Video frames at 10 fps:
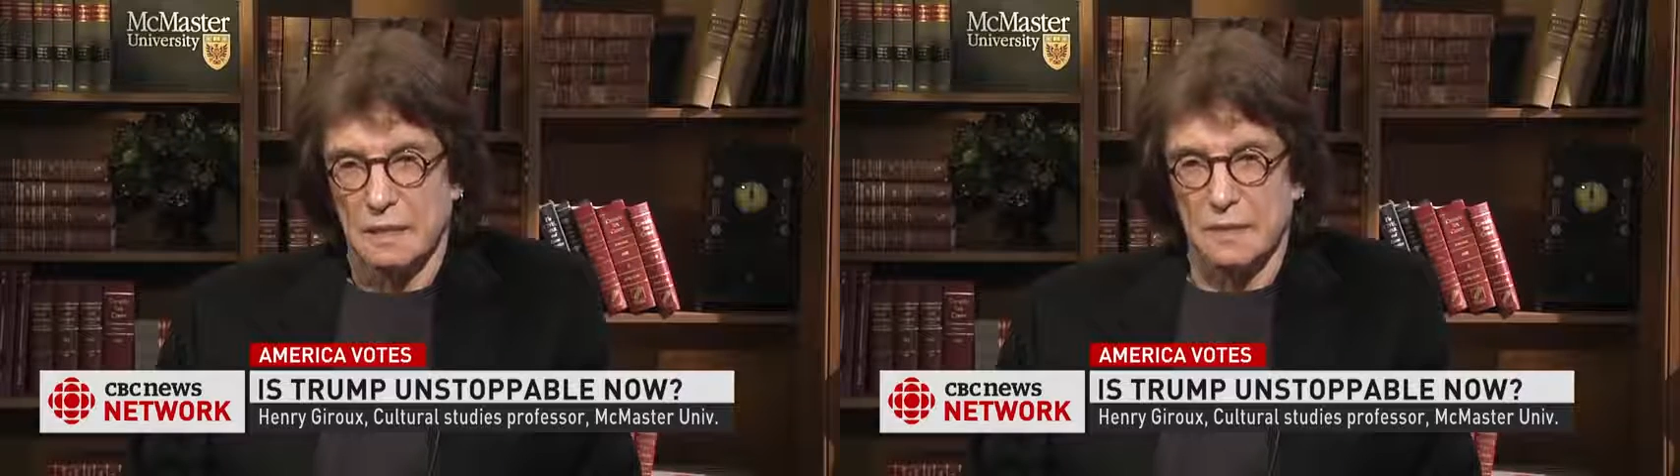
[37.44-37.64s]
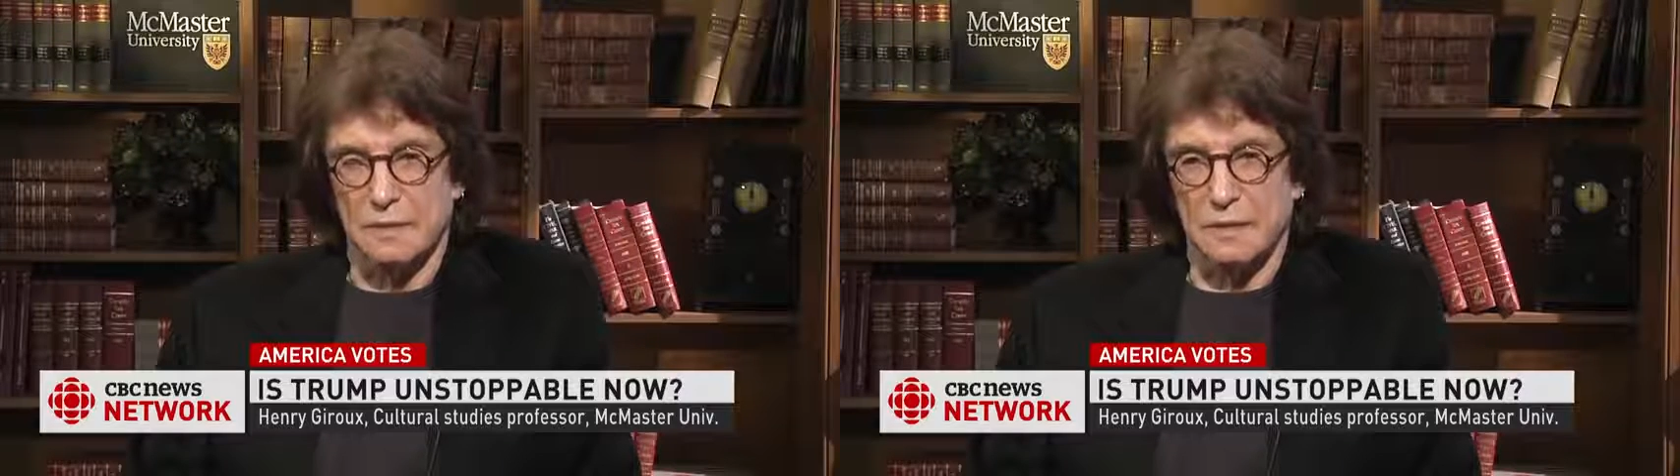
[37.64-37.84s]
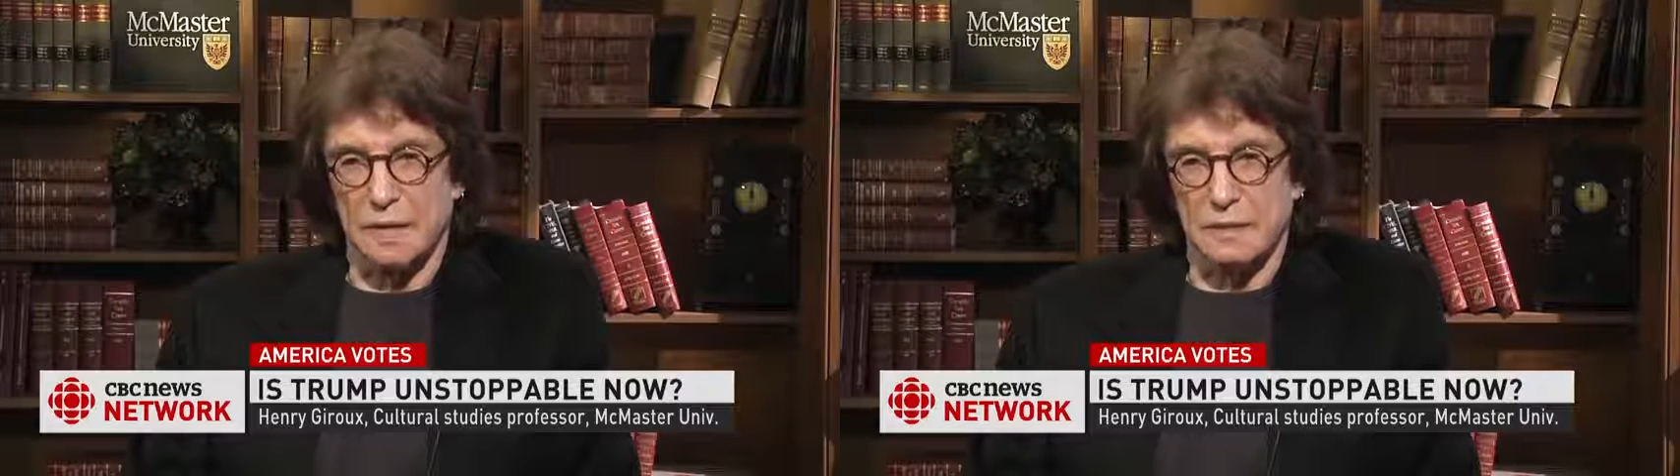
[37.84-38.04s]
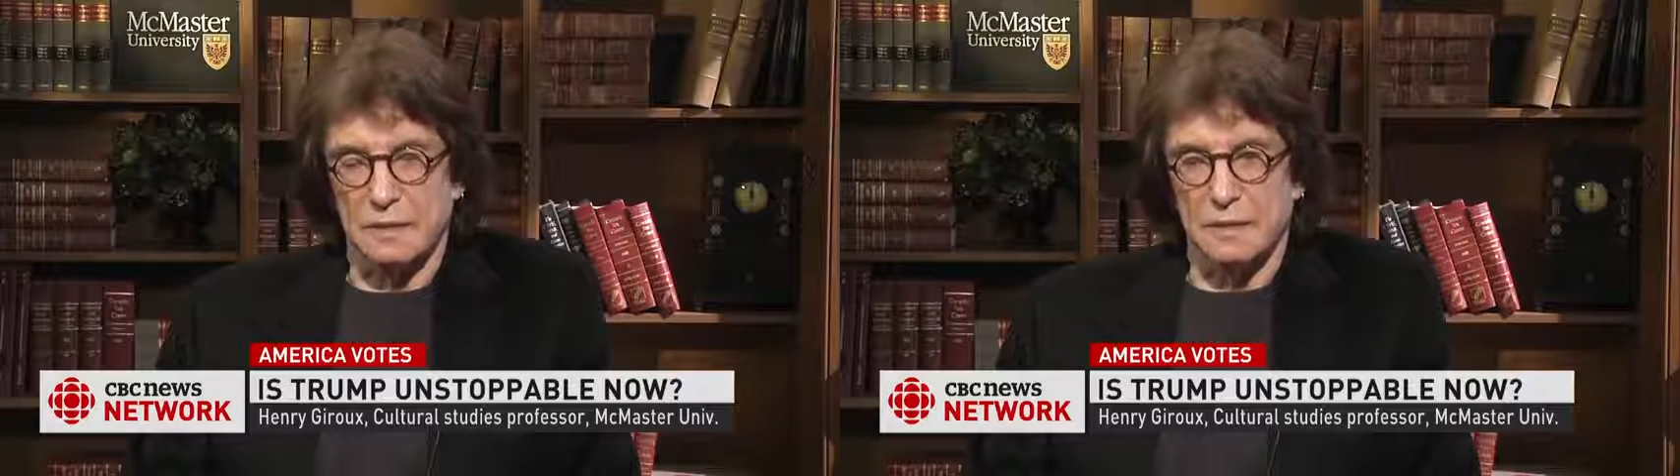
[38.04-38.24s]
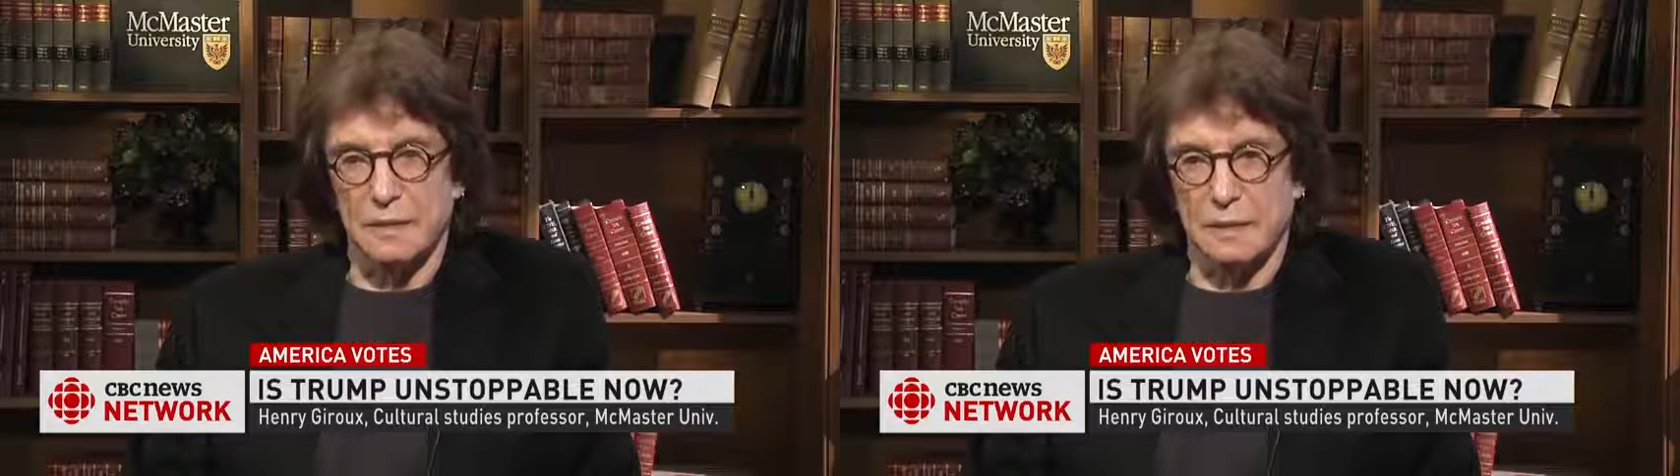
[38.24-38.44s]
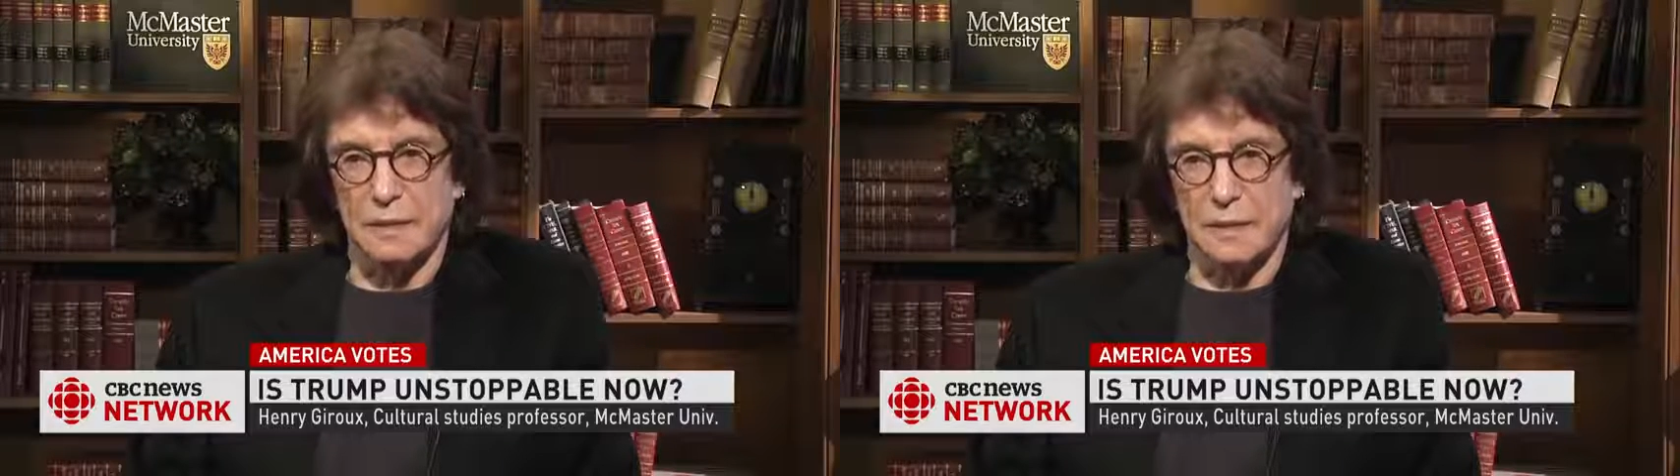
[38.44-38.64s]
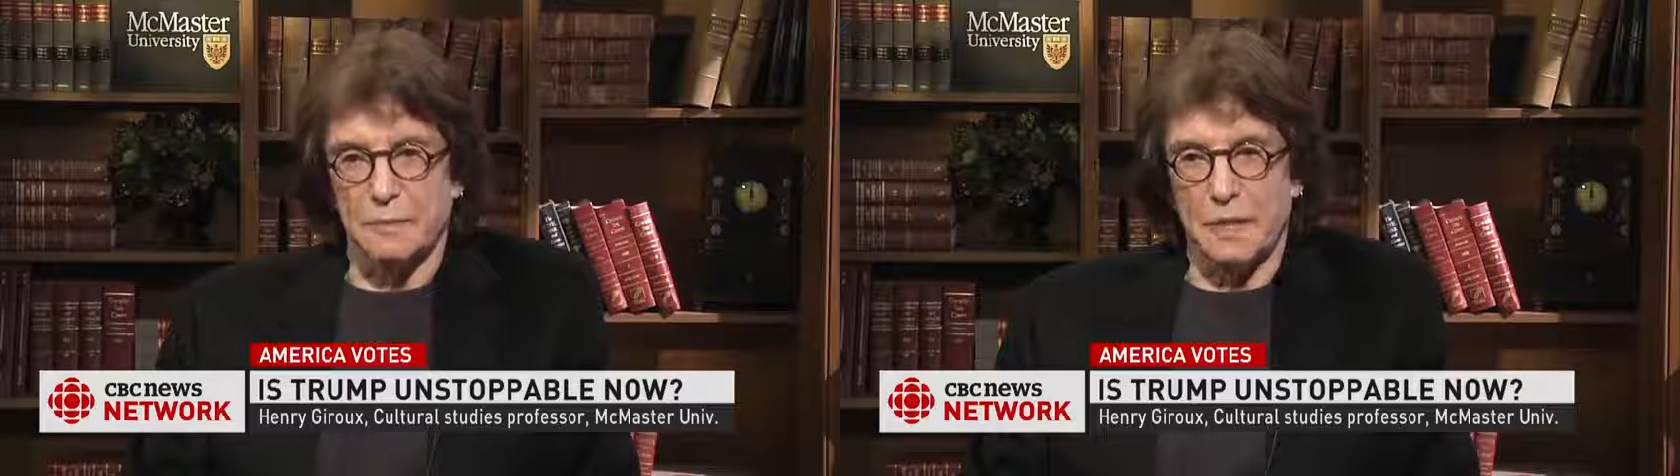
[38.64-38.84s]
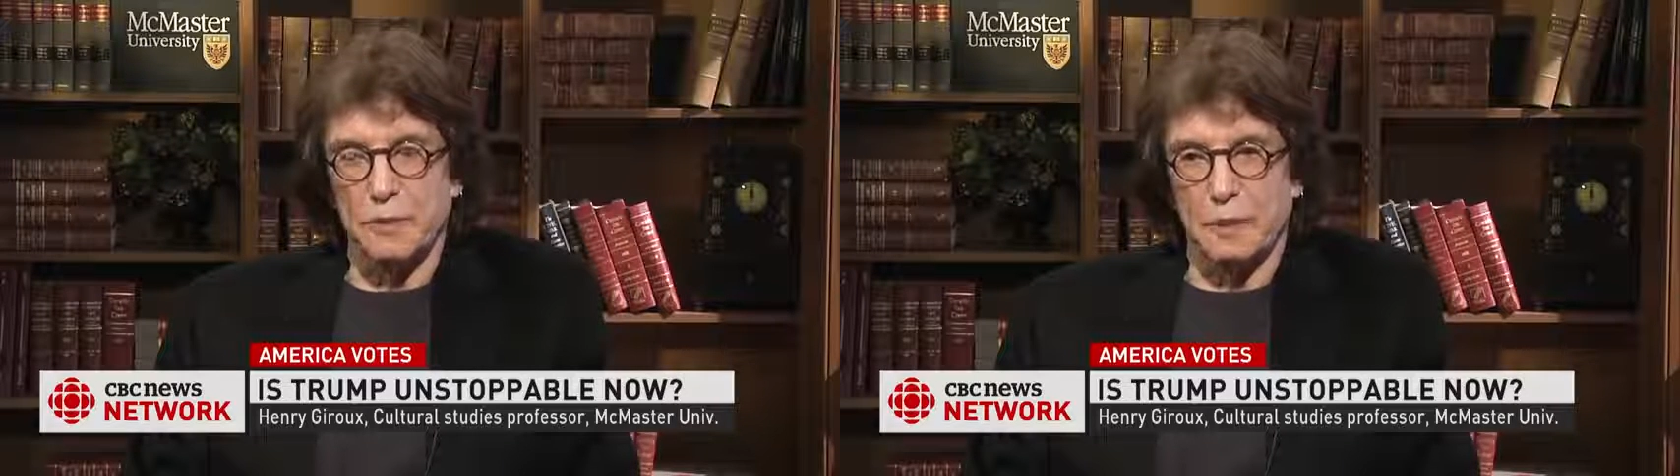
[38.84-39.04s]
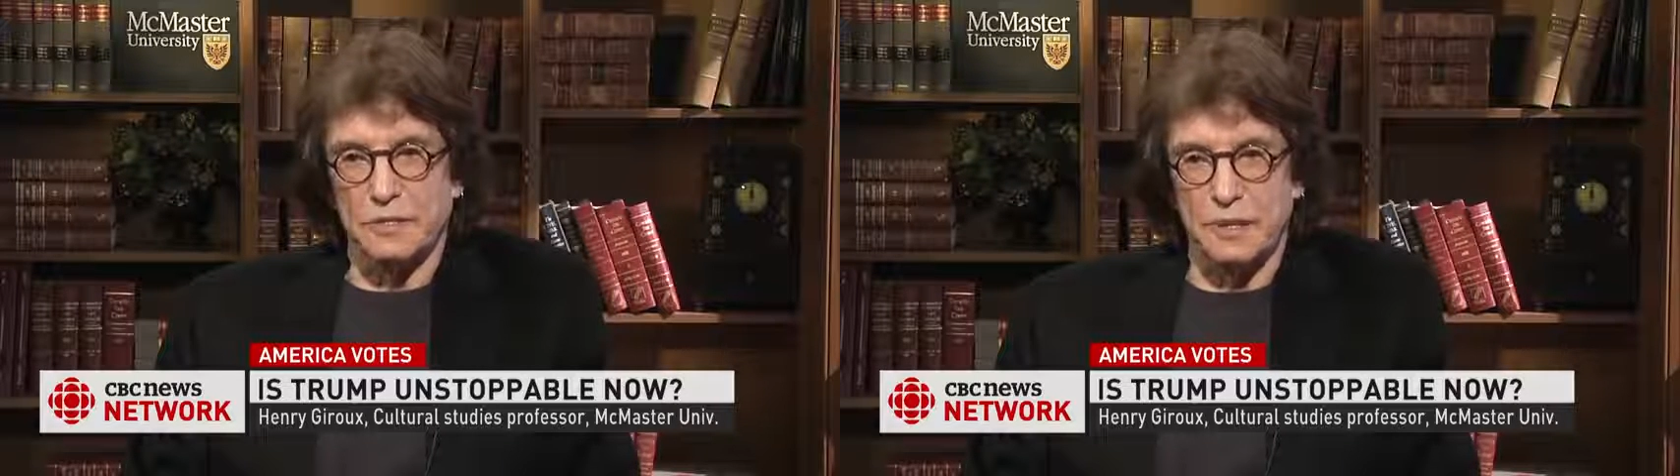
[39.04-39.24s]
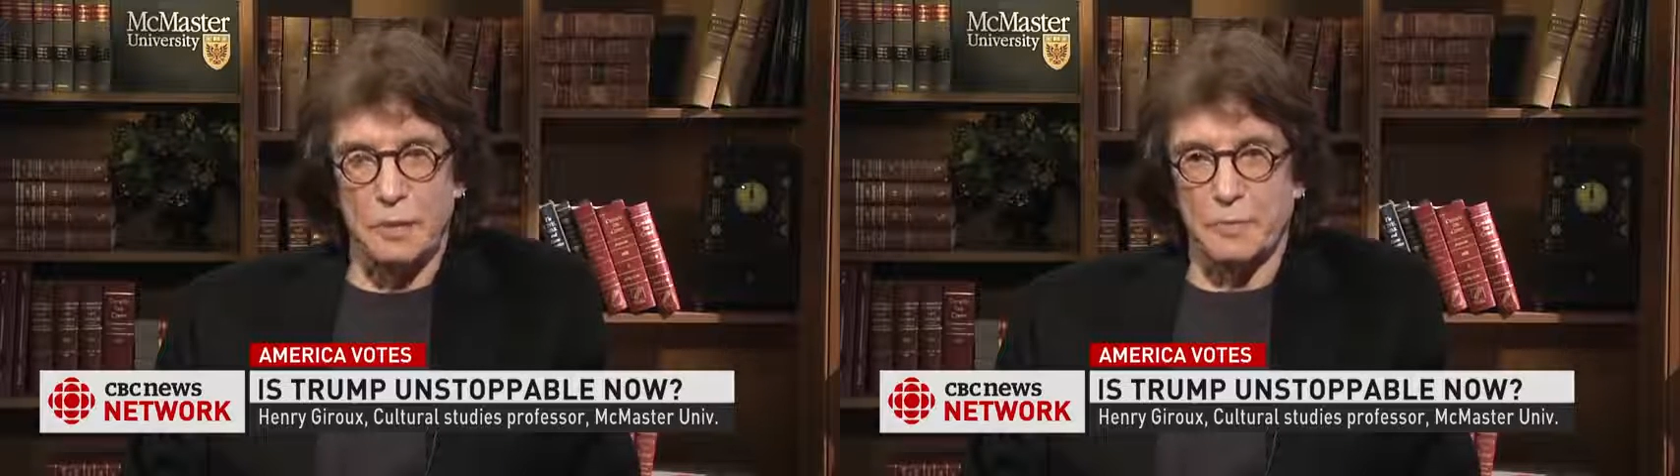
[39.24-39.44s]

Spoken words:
that in many ways no